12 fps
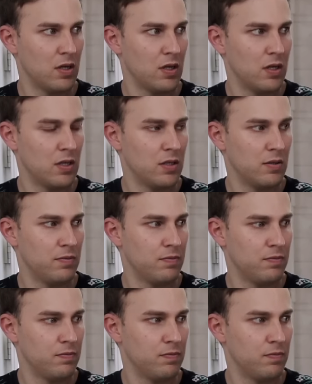
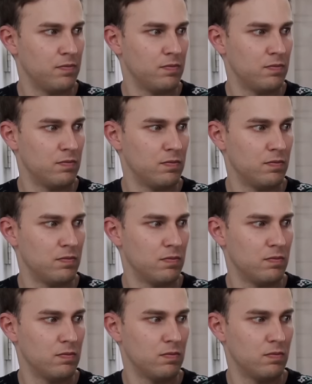
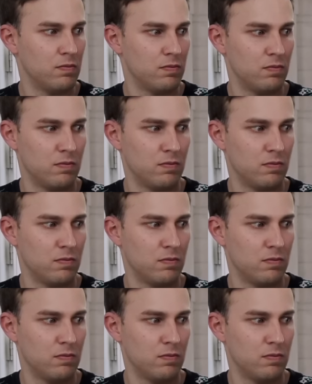No words are spoken by the person on screen.